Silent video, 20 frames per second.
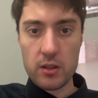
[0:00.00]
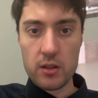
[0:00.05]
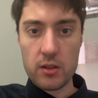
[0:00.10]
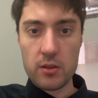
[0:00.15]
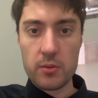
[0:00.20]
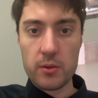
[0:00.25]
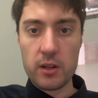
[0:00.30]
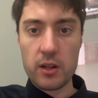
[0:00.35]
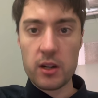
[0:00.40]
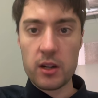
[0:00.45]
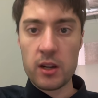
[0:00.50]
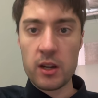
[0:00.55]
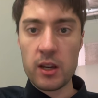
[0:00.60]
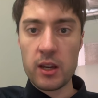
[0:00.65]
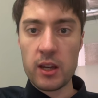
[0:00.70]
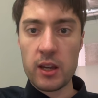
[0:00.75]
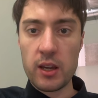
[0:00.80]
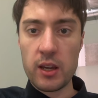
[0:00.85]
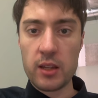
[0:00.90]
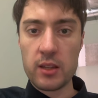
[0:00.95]
Am I not
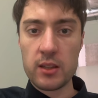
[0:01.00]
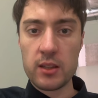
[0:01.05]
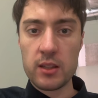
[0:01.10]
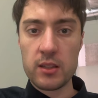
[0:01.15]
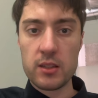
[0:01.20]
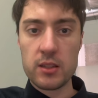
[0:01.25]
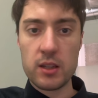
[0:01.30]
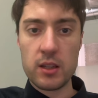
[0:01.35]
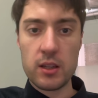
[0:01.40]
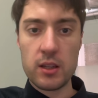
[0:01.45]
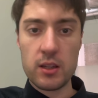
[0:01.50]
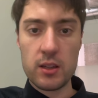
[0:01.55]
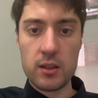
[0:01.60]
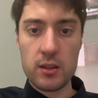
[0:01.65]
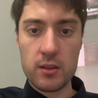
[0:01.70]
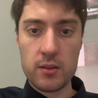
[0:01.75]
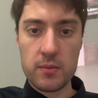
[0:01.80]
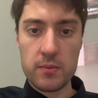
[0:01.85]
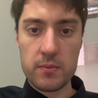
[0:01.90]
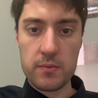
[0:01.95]
hitting this
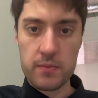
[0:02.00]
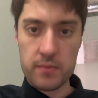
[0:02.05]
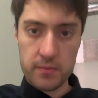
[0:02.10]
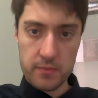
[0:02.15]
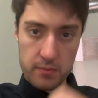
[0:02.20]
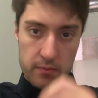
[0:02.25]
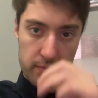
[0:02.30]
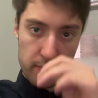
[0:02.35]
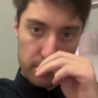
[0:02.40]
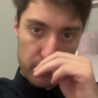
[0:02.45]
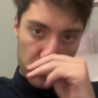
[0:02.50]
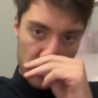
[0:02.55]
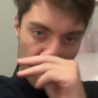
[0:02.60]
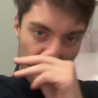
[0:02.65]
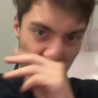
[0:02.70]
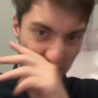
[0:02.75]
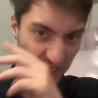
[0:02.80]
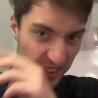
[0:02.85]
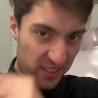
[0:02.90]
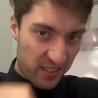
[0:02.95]

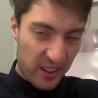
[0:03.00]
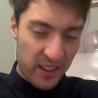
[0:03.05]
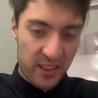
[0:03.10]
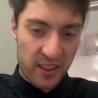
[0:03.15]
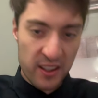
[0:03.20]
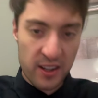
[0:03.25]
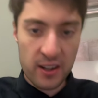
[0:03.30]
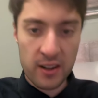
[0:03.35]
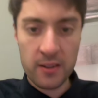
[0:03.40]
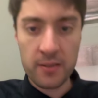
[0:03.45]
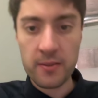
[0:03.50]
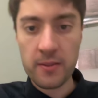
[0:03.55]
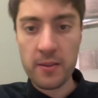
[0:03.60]
point right there?